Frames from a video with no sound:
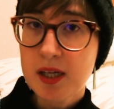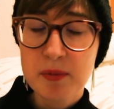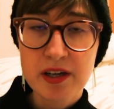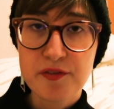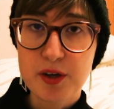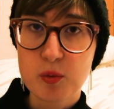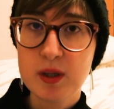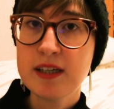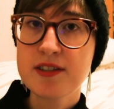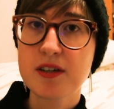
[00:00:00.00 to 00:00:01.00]
but if you're
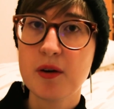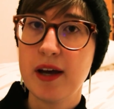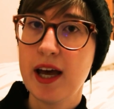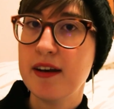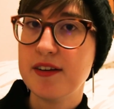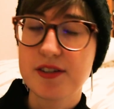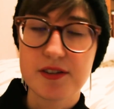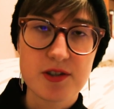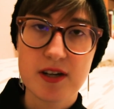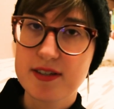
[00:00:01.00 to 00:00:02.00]
willing to go ahead
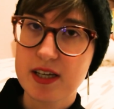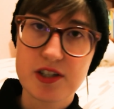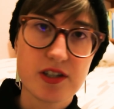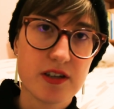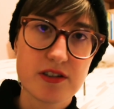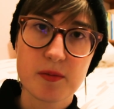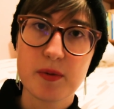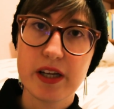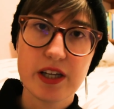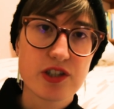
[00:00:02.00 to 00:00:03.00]
into translation,
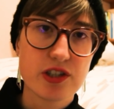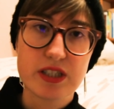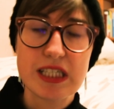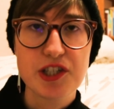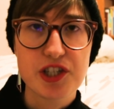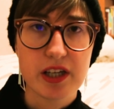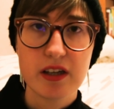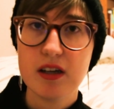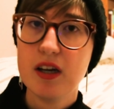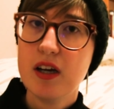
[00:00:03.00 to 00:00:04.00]
interpretation,
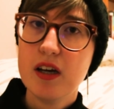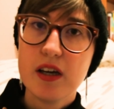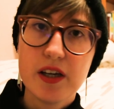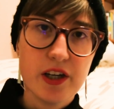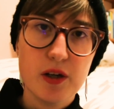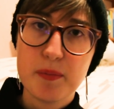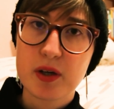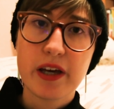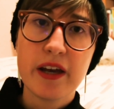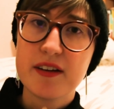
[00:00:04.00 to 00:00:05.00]
teaching,
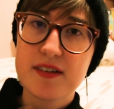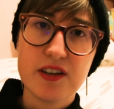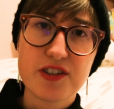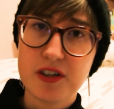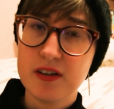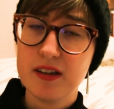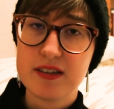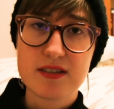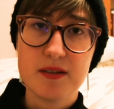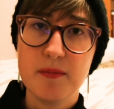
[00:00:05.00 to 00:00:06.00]
book editing,
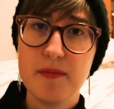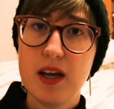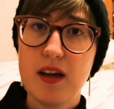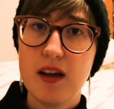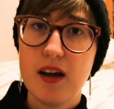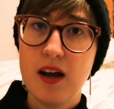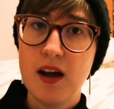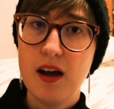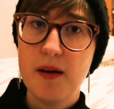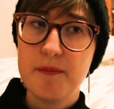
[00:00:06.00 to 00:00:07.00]
journalism,
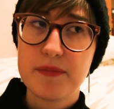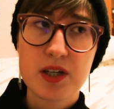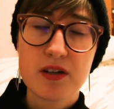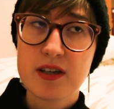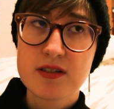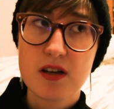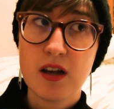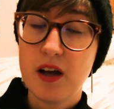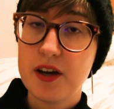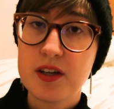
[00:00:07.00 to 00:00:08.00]
there is a
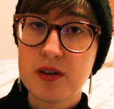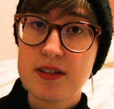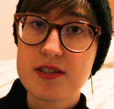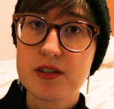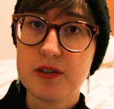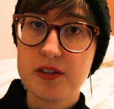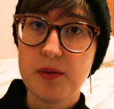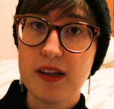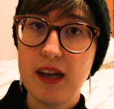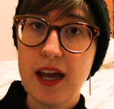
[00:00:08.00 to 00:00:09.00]
lot you can still do
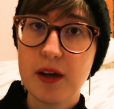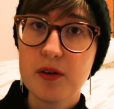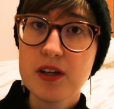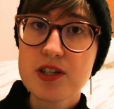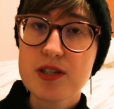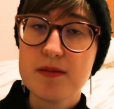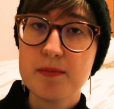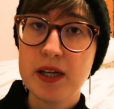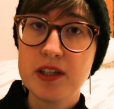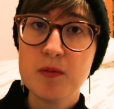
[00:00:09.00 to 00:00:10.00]
with a language,
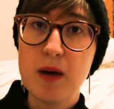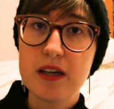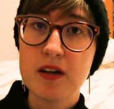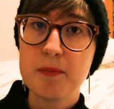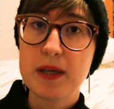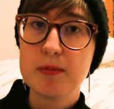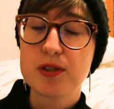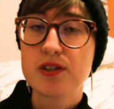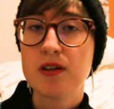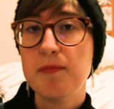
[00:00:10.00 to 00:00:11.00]
but you might not be able
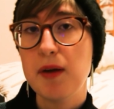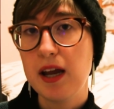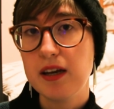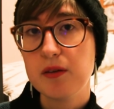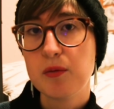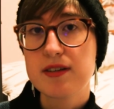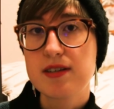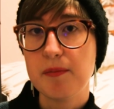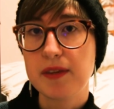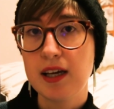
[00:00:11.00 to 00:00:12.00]
to combine it with
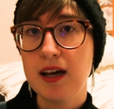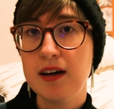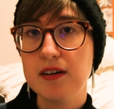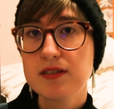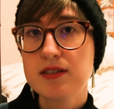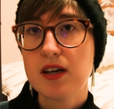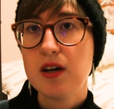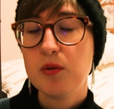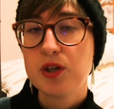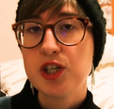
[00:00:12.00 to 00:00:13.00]
something else,
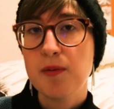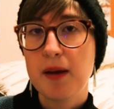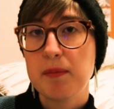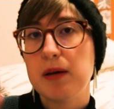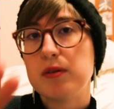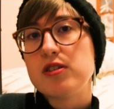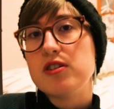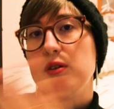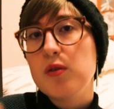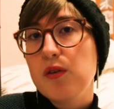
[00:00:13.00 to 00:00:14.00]
which you might be able to
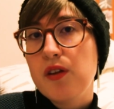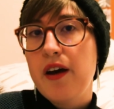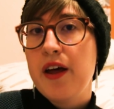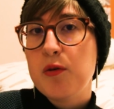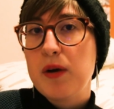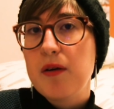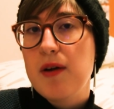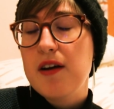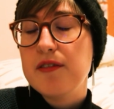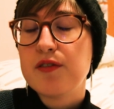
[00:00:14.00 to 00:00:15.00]
do the other way
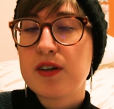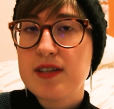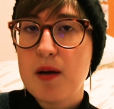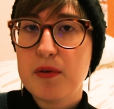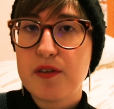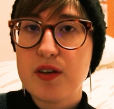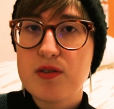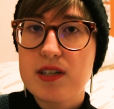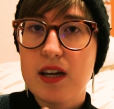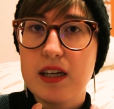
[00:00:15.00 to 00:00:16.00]
around. For example, if you
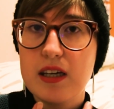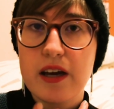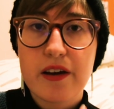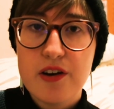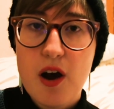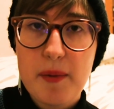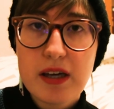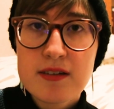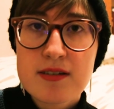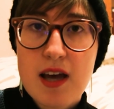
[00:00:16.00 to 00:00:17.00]
study
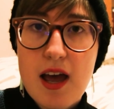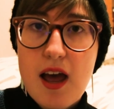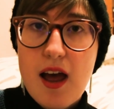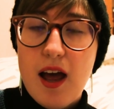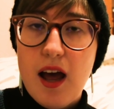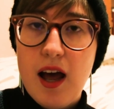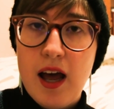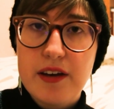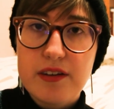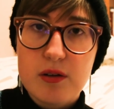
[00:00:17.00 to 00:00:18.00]
economics
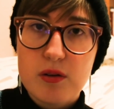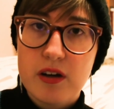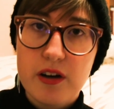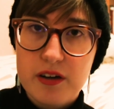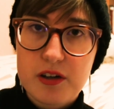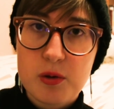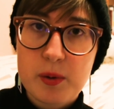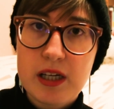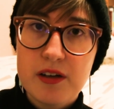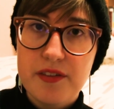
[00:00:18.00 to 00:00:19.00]
and you learn
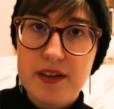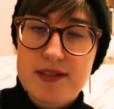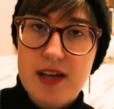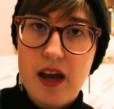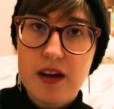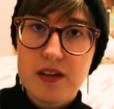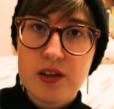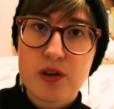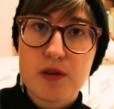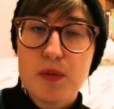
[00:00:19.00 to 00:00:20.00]
Korean on the side,
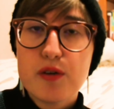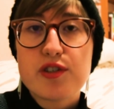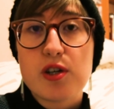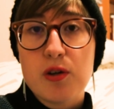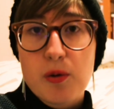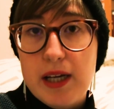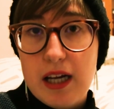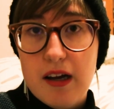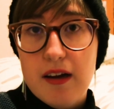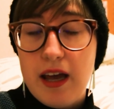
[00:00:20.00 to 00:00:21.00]
you could move to
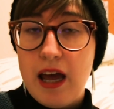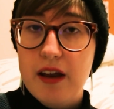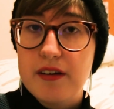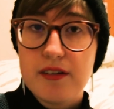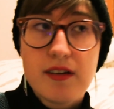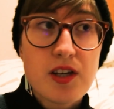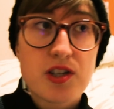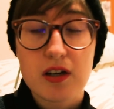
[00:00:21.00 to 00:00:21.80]
Korea and teach